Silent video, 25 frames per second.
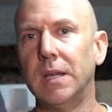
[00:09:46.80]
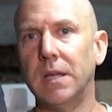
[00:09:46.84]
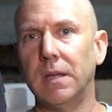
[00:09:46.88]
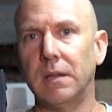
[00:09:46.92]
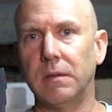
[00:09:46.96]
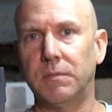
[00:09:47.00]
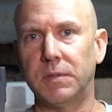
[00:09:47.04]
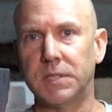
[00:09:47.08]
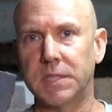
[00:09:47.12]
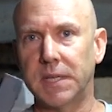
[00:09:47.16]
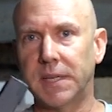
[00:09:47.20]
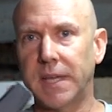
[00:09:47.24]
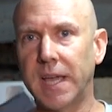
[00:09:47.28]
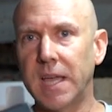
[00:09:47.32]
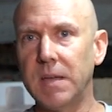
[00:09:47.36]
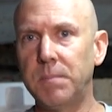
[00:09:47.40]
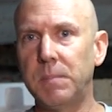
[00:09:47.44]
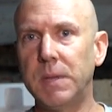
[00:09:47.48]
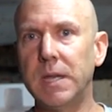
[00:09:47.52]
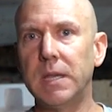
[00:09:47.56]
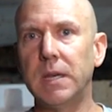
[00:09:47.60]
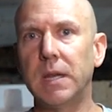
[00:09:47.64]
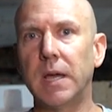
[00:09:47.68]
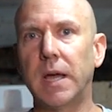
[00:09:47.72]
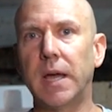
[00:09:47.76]
If it's a
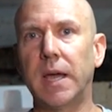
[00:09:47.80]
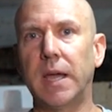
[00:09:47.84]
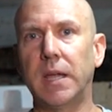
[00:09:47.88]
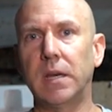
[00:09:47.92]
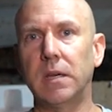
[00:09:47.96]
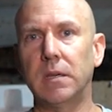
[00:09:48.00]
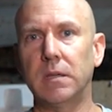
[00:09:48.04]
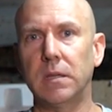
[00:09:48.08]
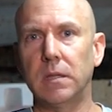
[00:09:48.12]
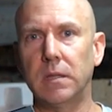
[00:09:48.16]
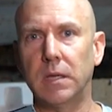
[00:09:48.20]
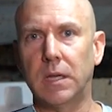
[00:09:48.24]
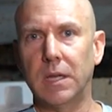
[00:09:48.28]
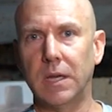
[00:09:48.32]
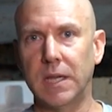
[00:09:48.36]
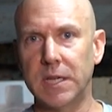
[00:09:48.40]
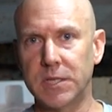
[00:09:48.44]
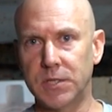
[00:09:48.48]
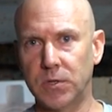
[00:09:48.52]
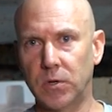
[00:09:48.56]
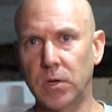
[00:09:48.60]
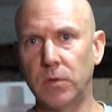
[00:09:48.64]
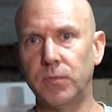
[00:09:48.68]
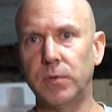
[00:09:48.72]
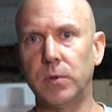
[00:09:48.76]
KP9, the
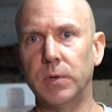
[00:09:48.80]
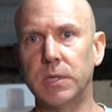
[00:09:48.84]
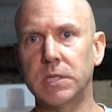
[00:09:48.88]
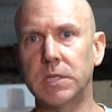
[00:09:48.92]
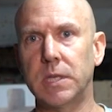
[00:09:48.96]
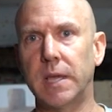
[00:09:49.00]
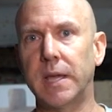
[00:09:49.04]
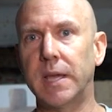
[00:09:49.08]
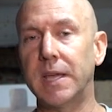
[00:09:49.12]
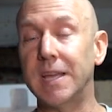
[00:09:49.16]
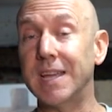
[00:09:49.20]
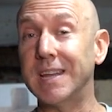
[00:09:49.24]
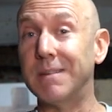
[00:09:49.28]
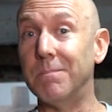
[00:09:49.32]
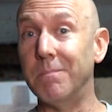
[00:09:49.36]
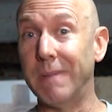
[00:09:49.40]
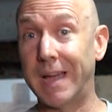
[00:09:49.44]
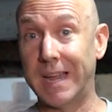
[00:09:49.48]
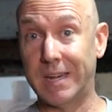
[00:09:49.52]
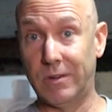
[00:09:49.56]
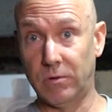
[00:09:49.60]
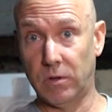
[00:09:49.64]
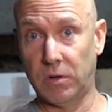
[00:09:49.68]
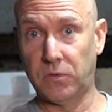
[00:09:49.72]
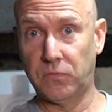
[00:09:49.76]
Kalashnikov USA, it
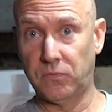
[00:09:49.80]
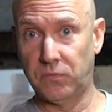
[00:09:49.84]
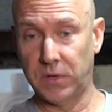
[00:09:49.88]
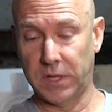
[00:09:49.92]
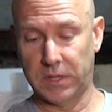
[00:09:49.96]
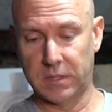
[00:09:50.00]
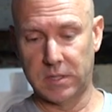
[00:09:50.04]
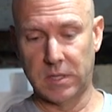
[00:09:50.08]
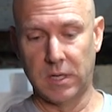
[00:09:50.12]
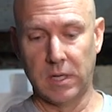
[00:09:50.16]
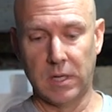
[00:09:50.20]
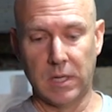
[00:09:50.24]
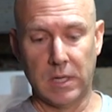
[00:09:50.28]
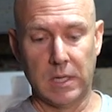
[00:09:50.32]
might not fit.